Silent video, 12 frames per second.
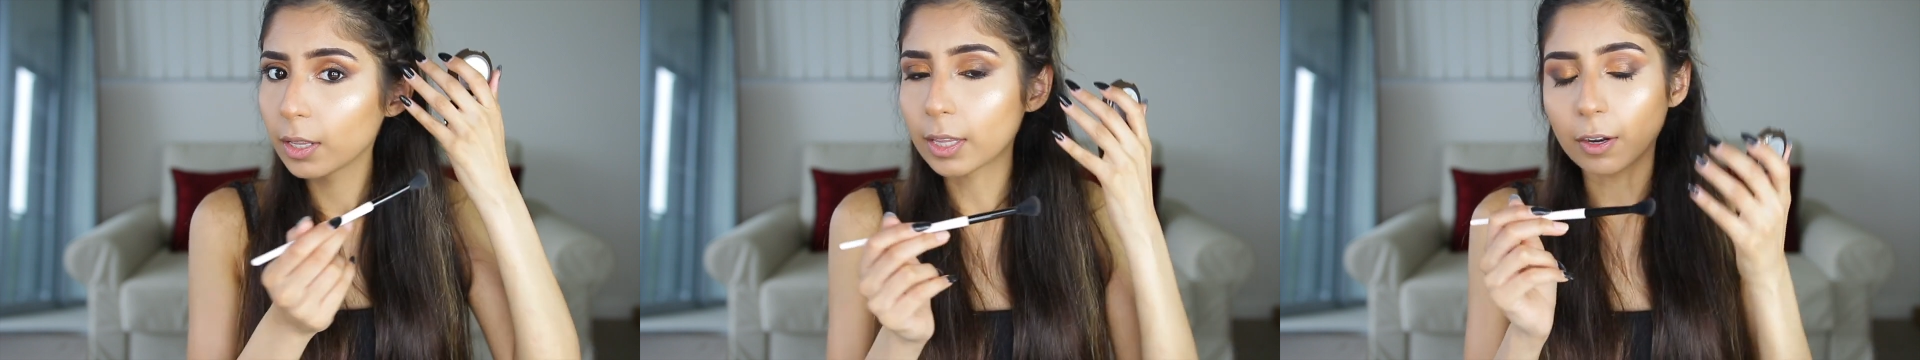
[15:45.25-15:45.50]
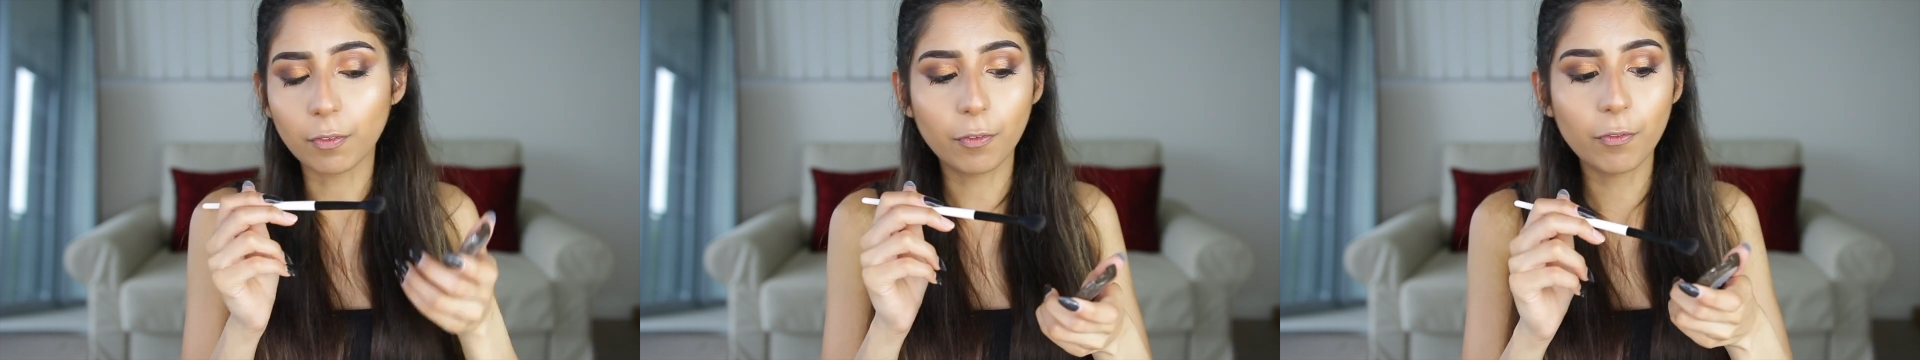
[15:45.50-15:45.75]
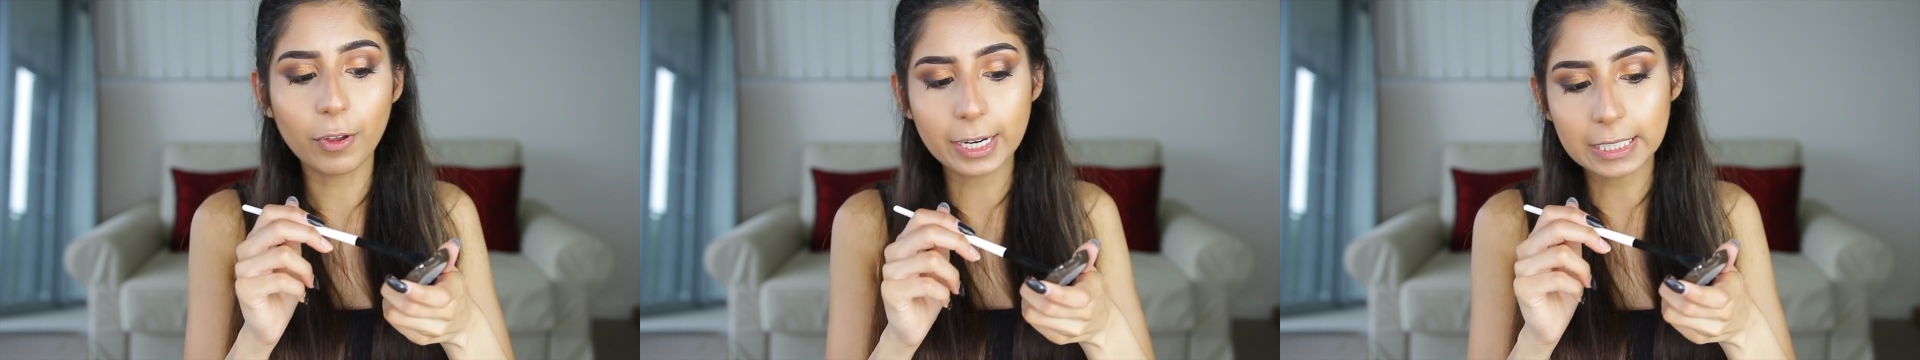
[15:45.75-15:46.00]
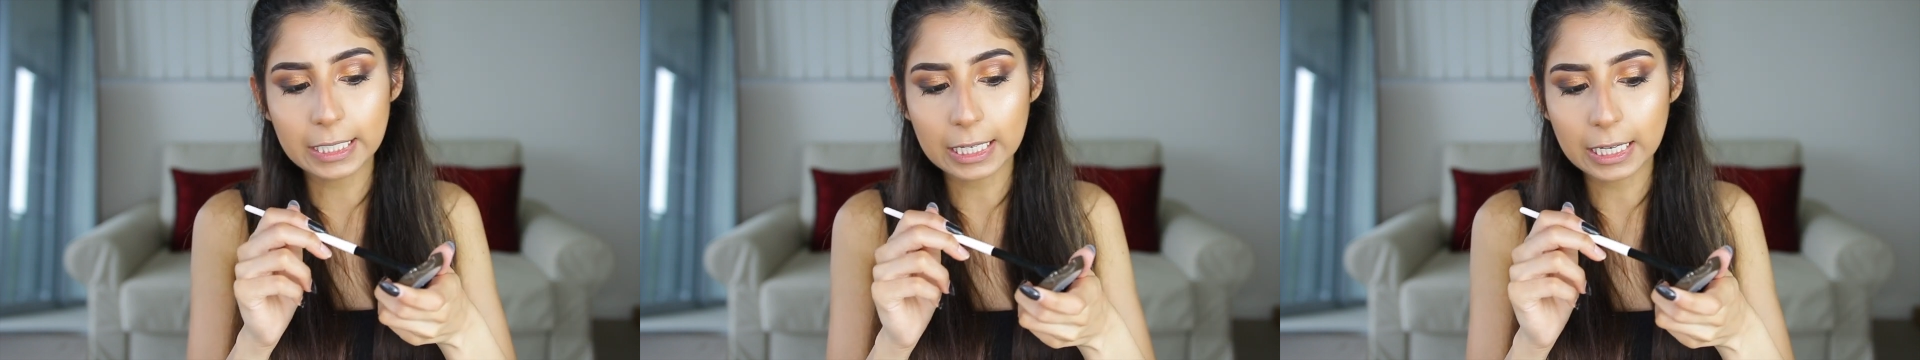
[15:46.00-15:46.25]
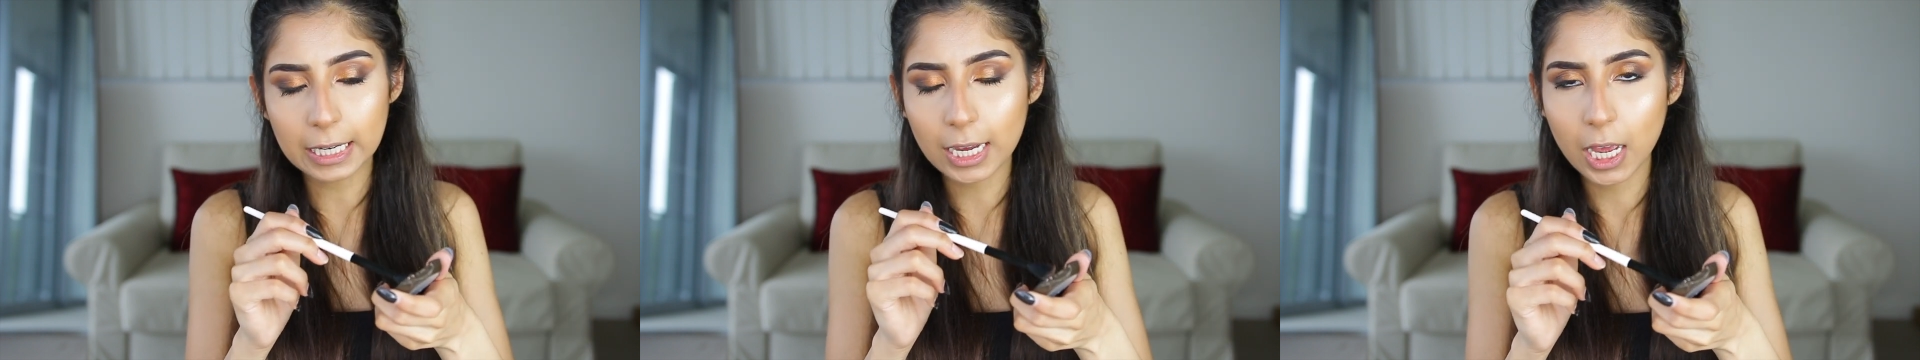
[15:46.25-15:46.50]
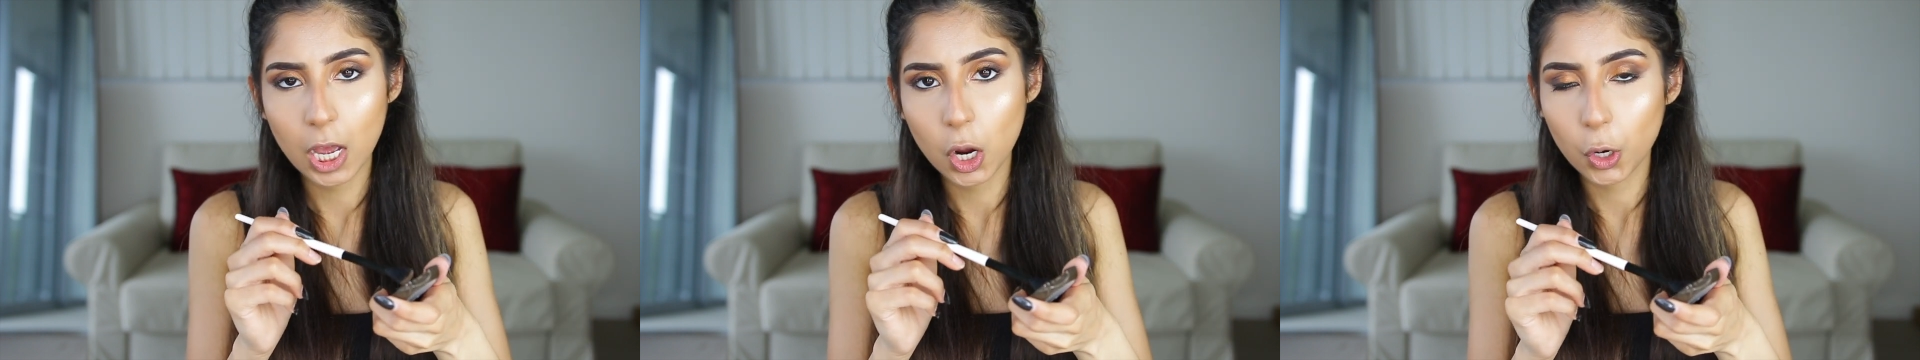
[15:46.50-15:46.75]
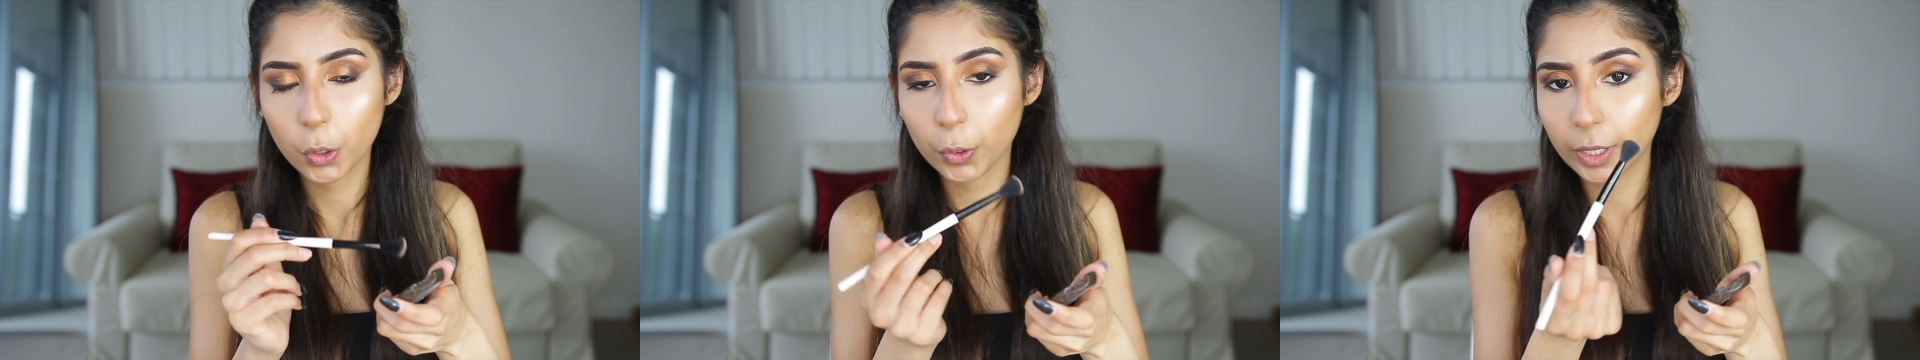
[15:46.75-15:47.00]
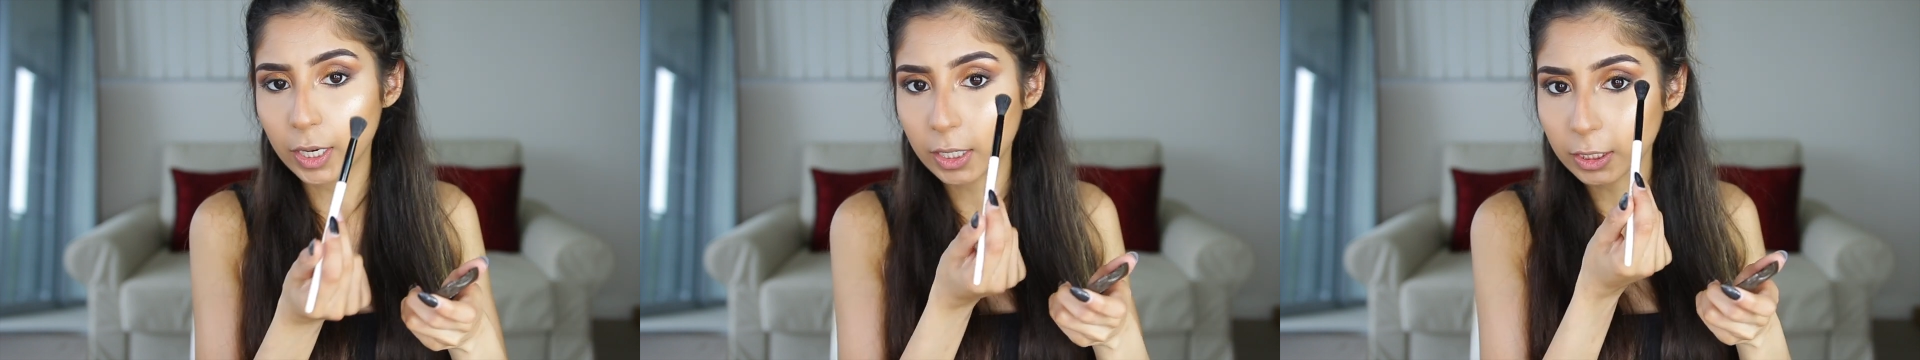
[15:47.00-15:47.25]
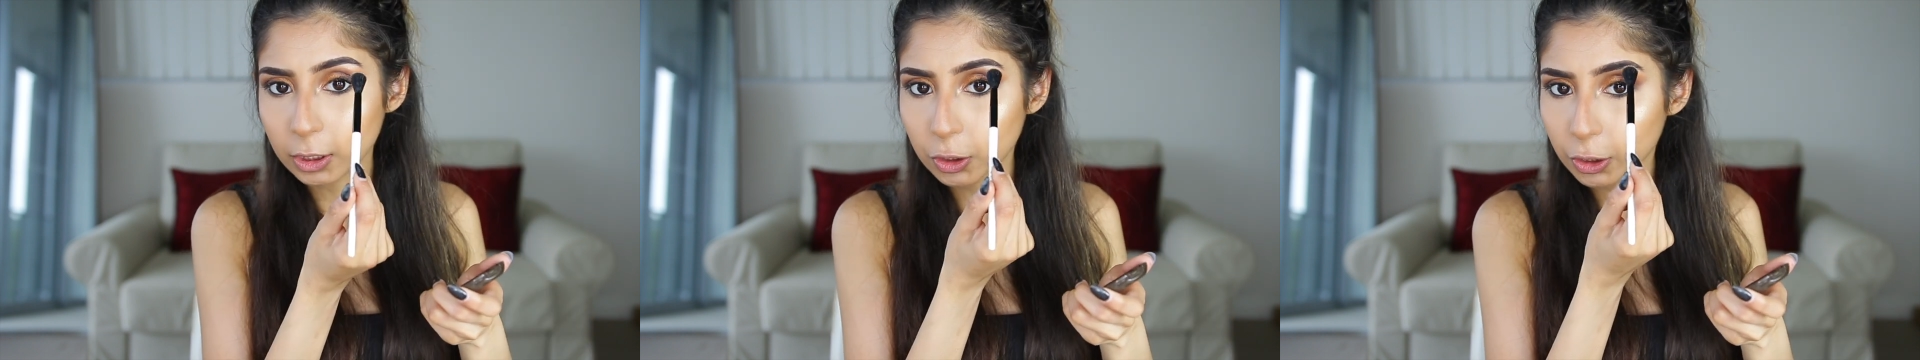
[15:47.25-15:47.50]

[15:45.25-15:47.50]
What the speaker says: that Fenty Rihanna